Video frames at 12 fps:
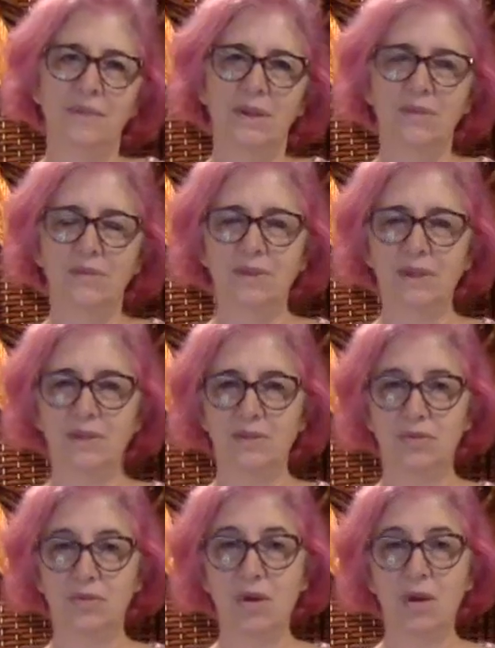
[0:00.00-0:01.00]
feels
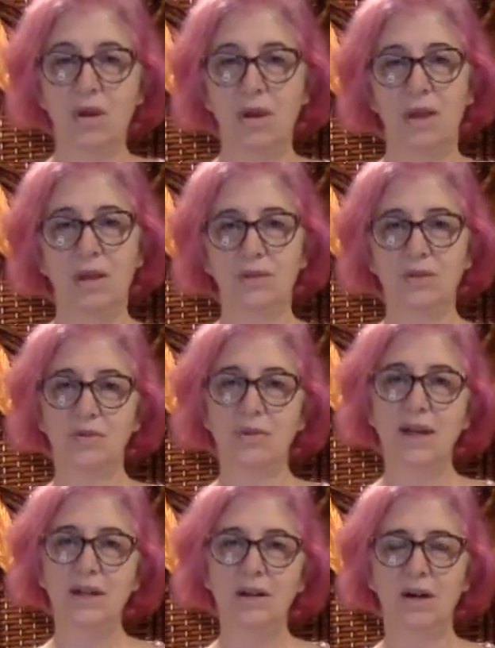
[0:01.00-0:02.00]
strong,
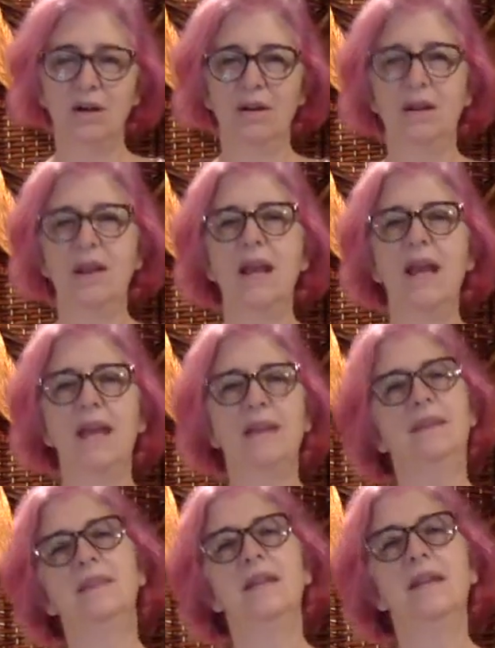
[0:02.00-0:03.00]
straighter. And
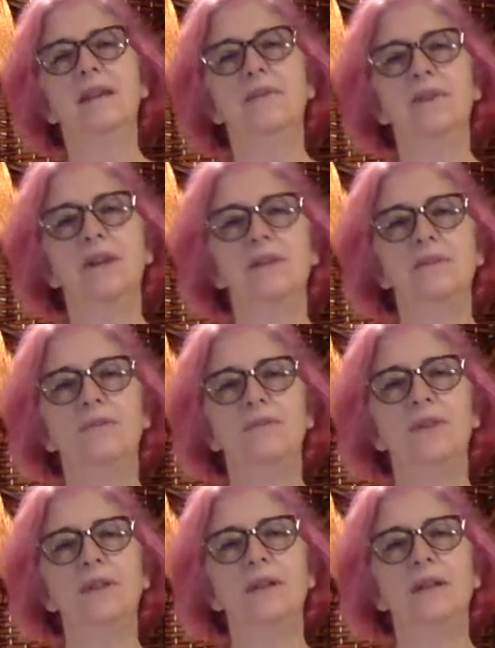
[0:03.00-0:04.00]
think of it and
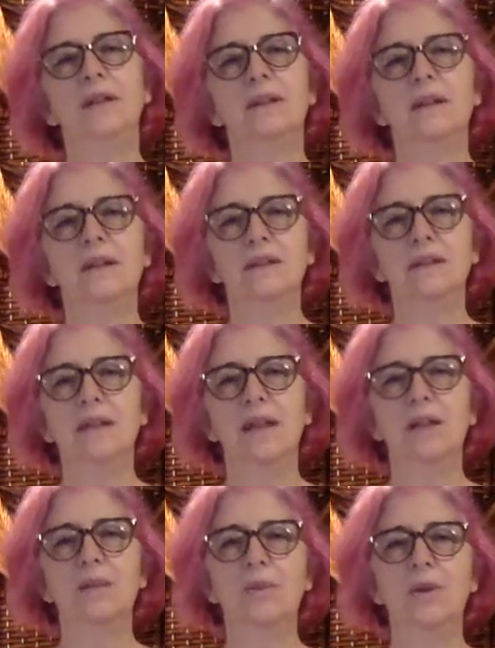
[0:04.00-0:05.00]
feel it. The
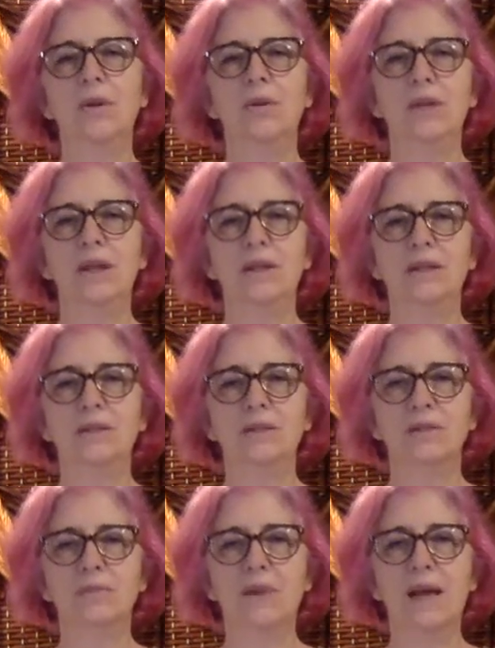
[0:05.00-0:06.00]
tailbone and the
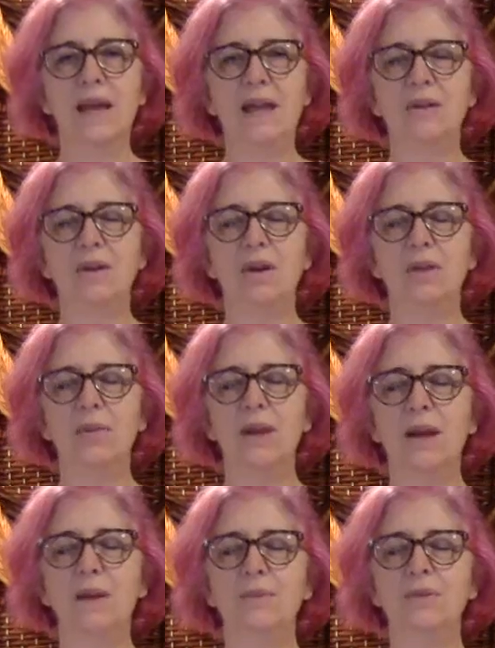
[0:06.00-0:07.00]
spine all the way
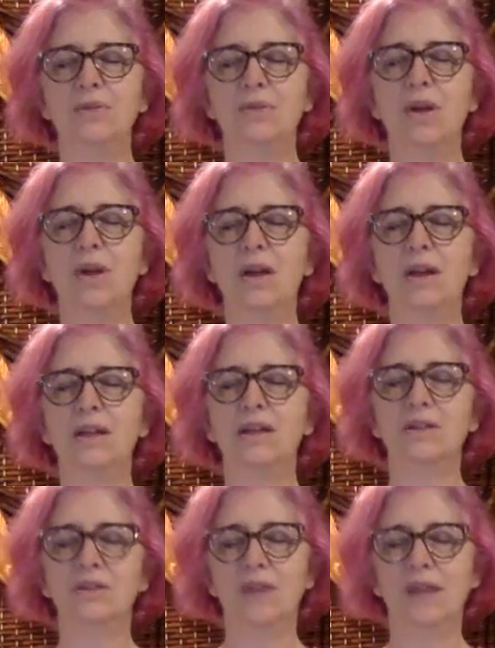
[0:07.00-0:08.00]
up, strong and
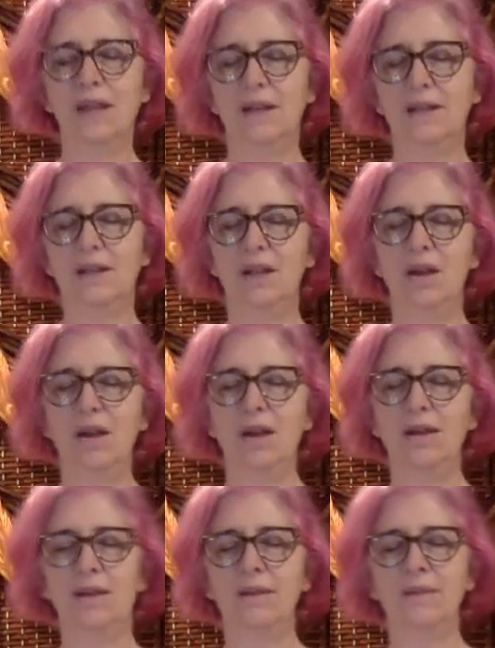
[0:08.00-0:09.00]
straight and long.
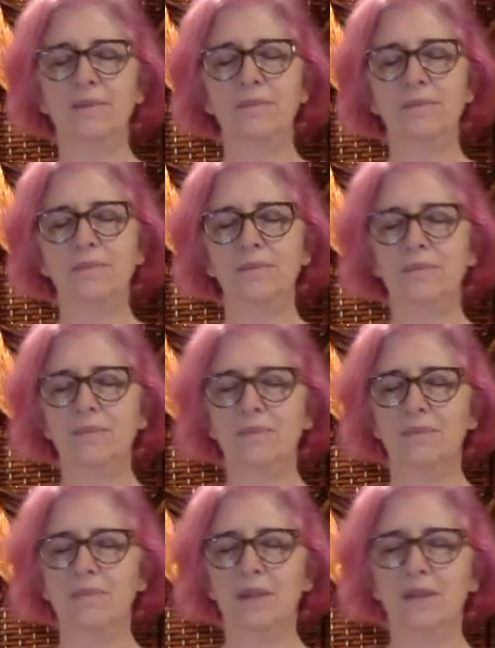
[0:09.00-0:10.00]

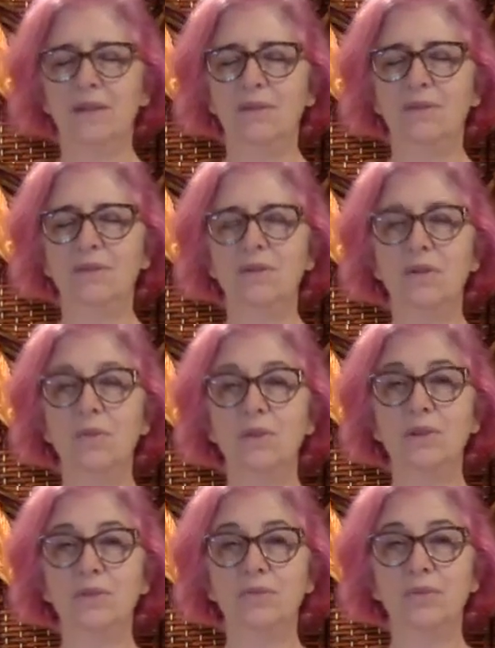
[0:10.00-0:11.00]
And you have so much
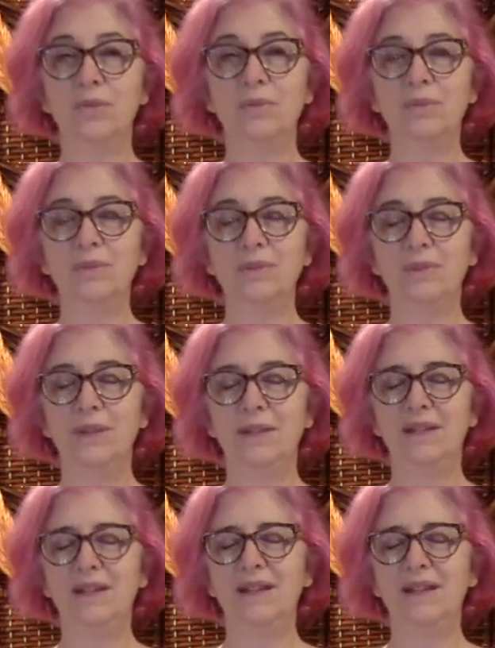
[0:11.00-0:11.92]
room between